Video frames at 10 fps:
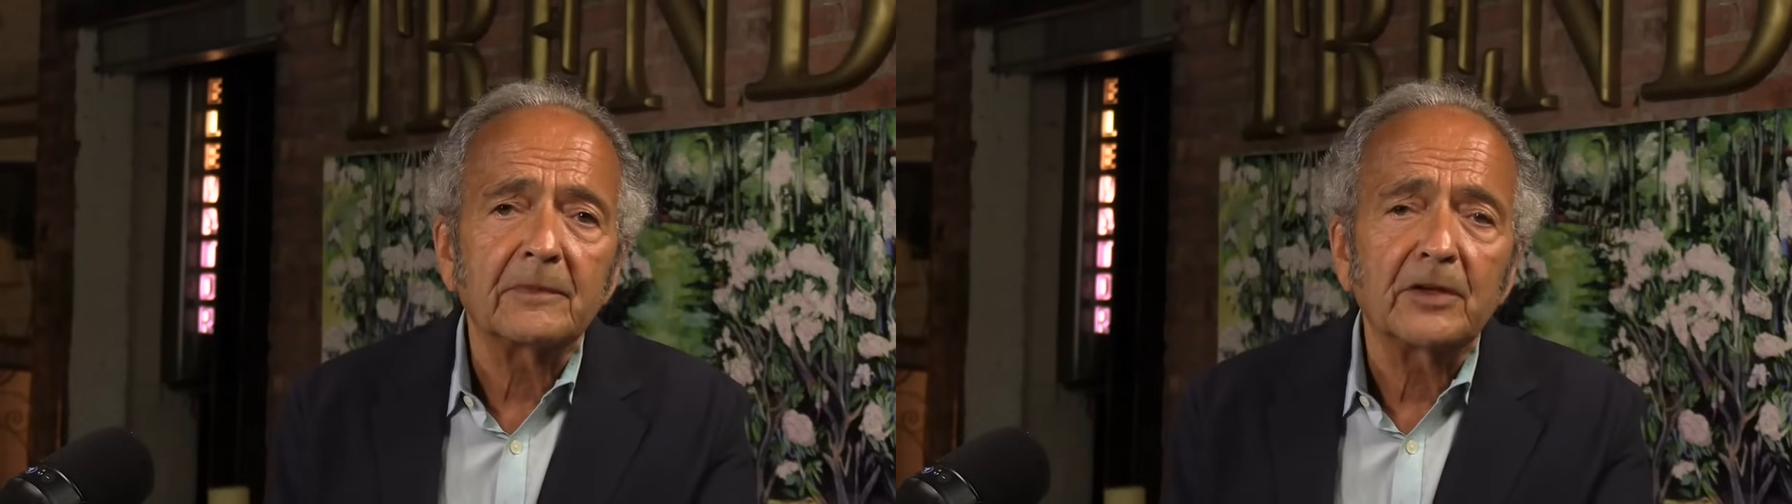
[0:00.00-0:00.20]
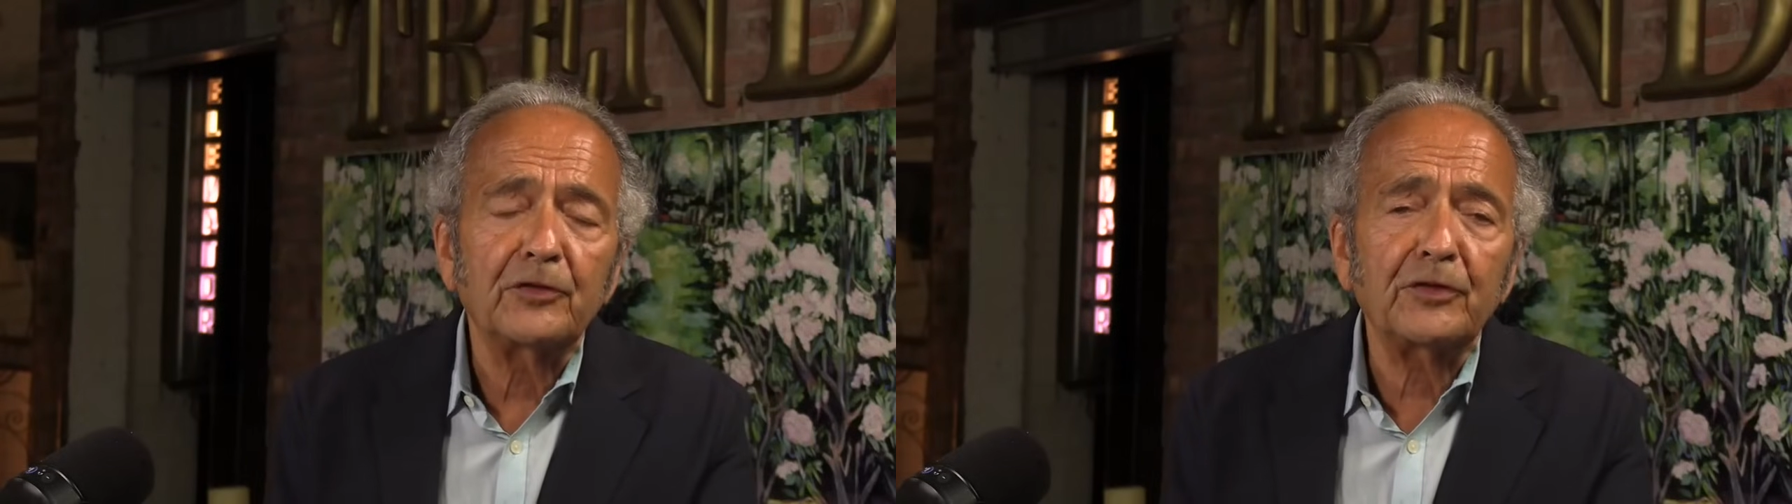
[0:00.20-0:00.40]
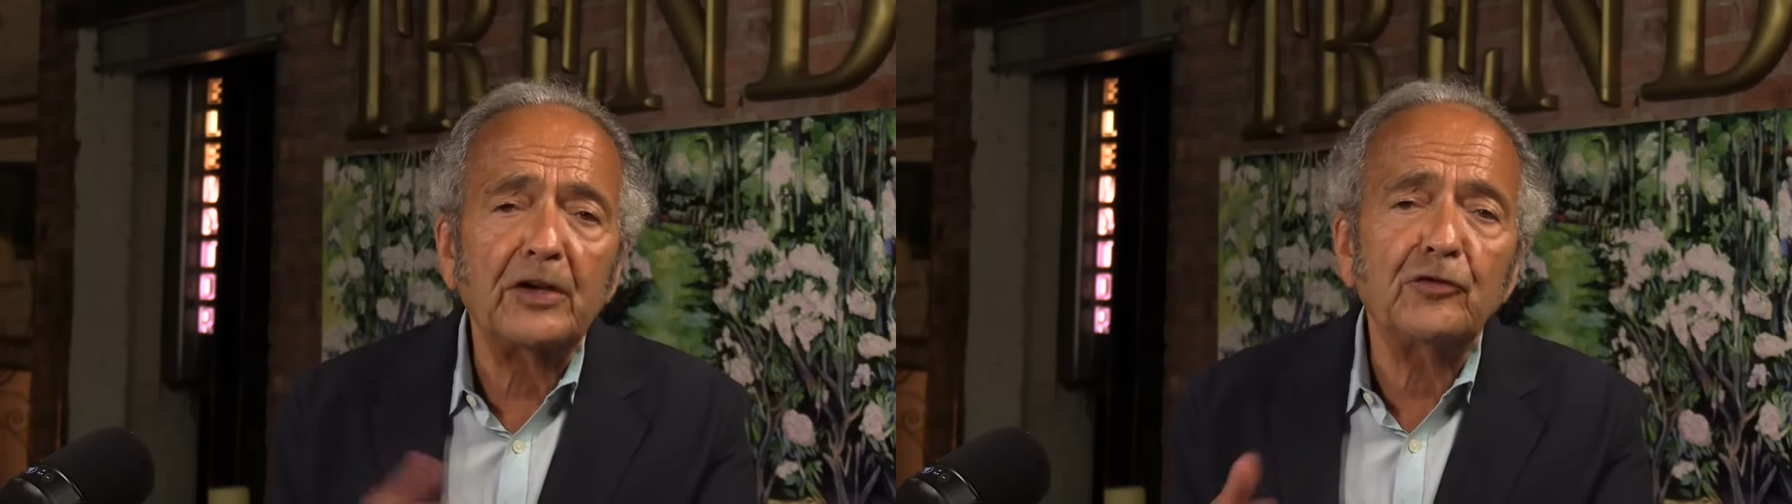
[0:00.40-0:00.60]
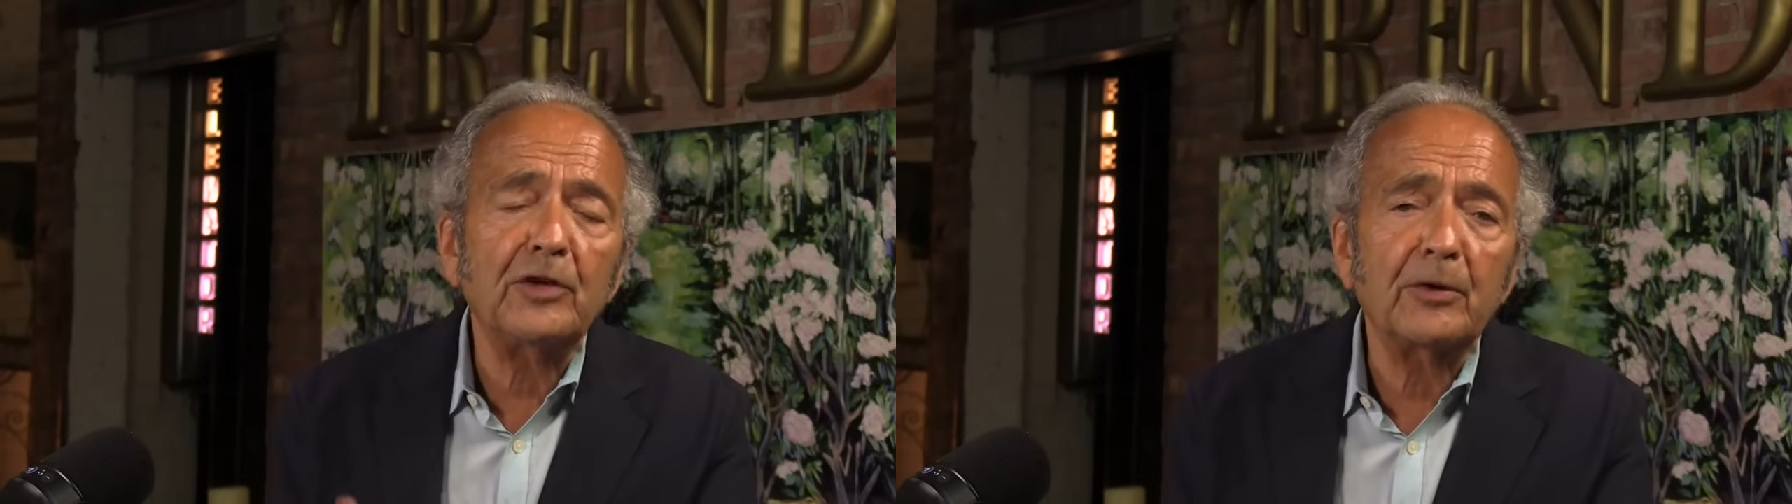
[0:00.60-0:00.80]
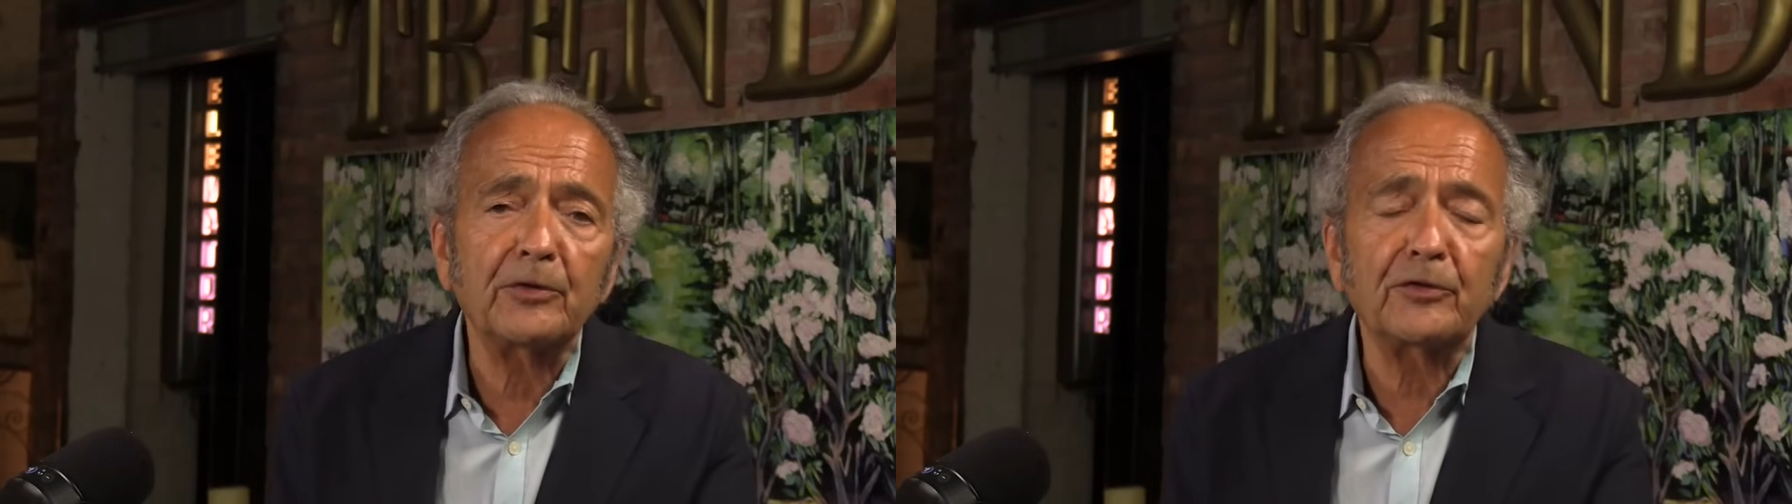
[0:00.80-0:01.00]

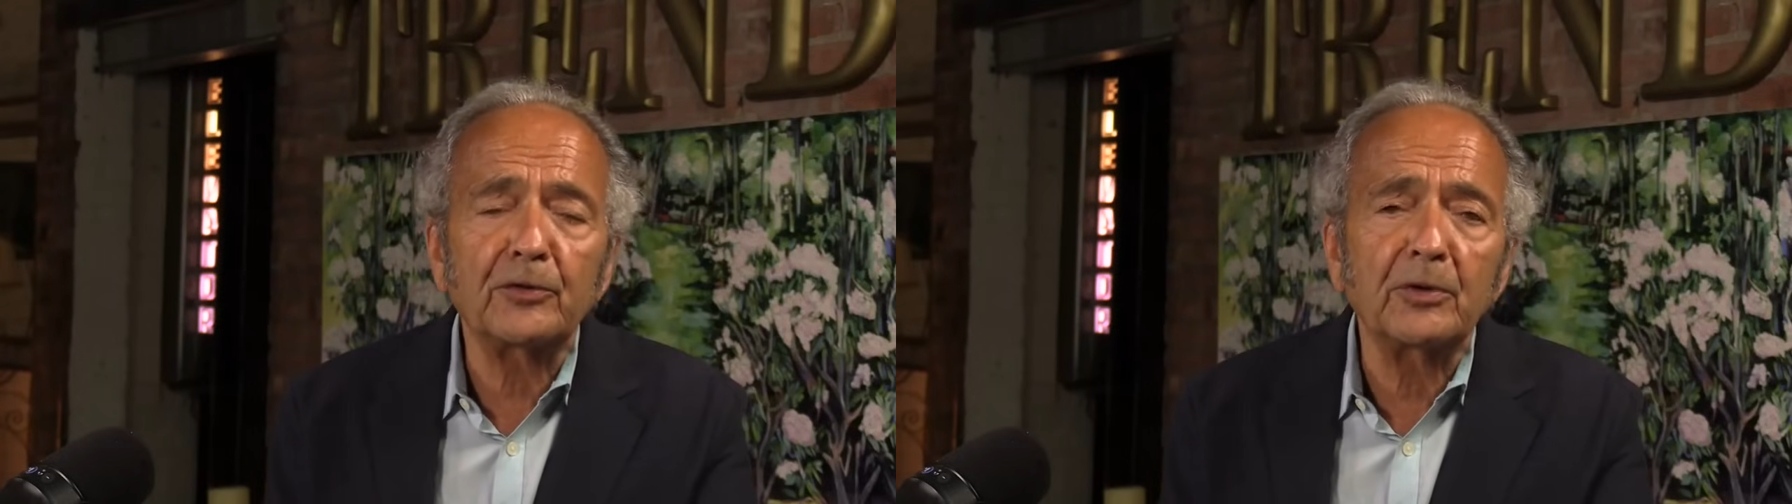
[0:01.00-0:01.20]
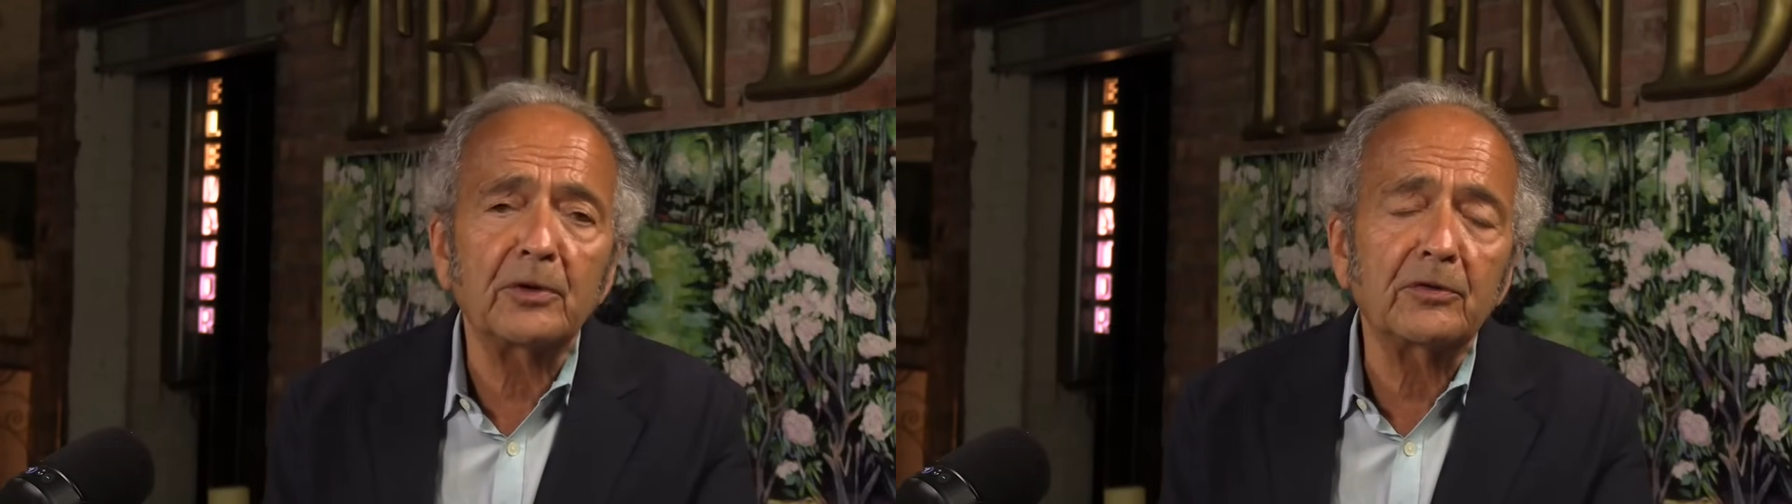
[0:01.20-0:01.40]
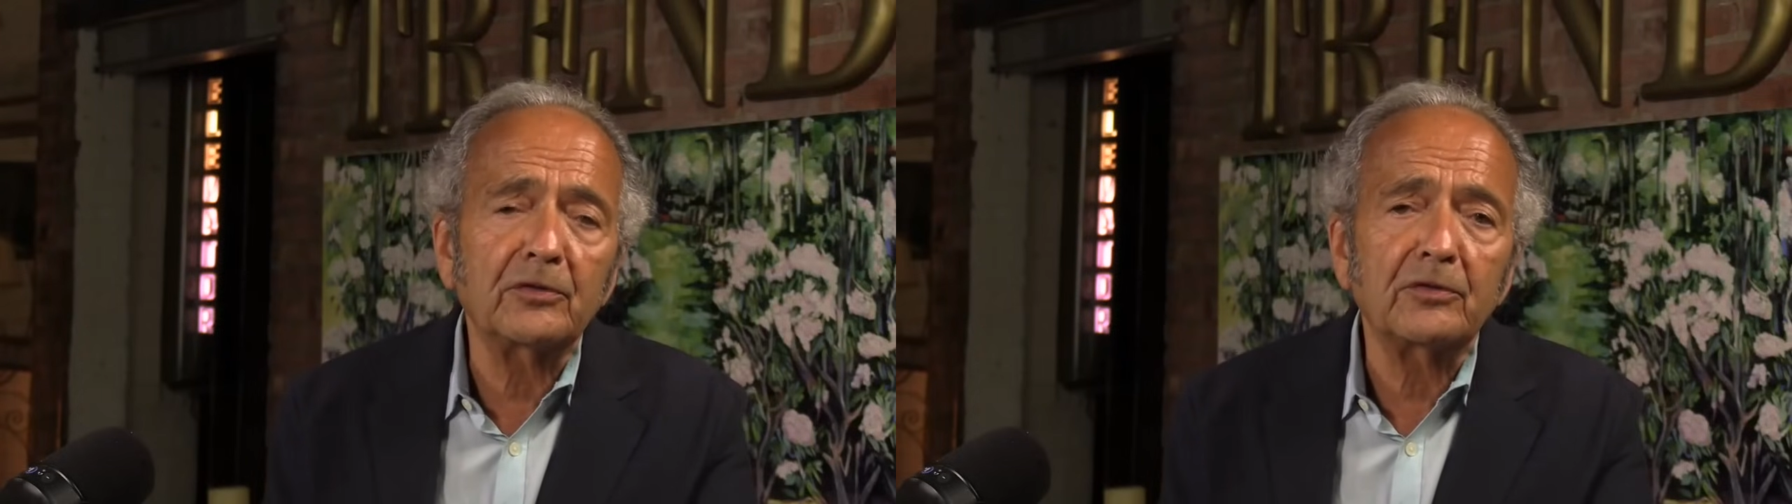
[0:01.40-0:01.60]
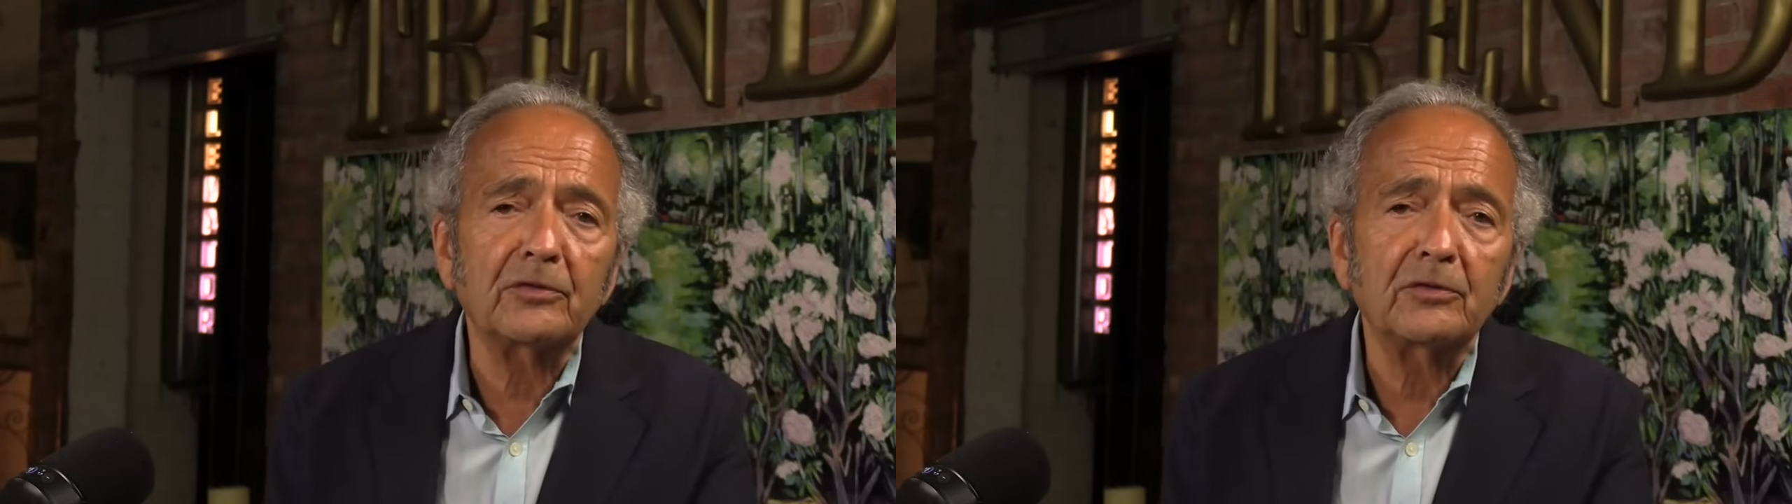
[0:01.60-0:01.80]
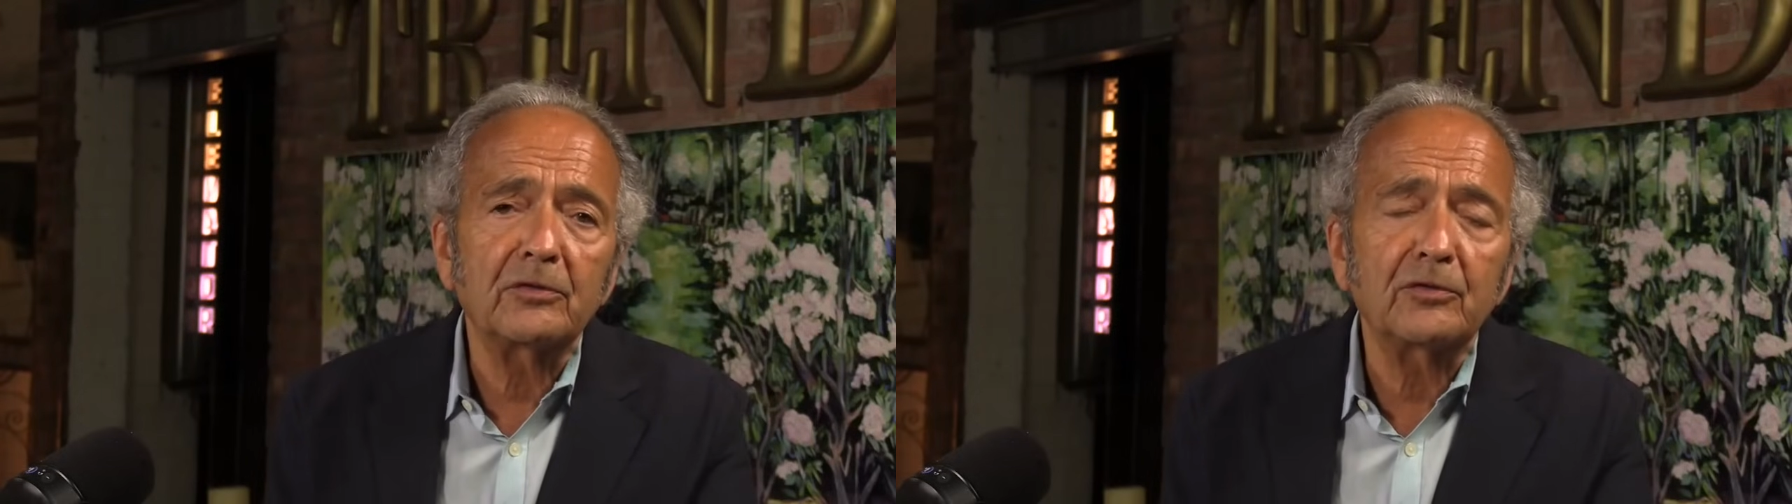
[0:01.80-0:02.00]
stationery stores,